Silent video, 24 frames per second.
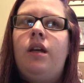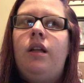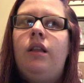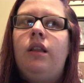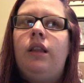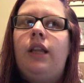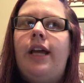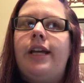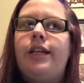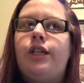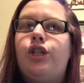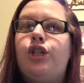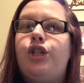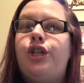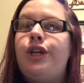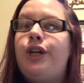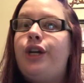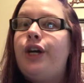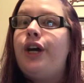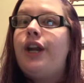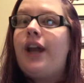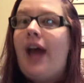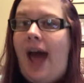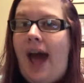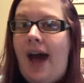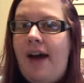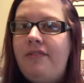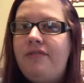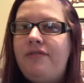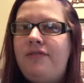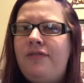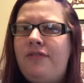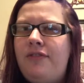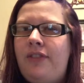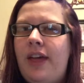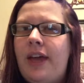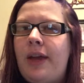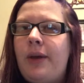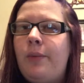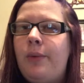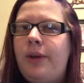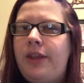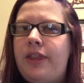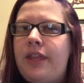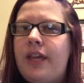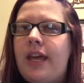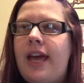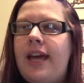like she could have, like
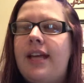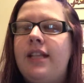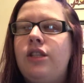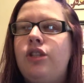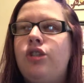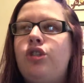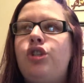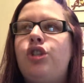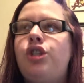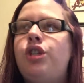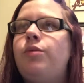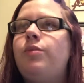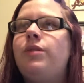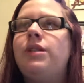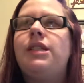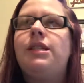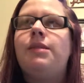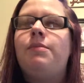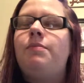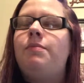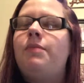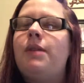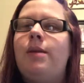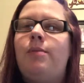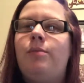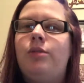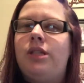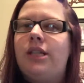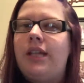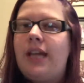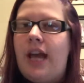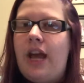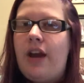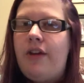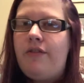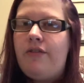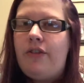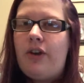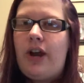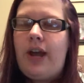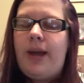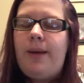with the kids. She wasn't able to care for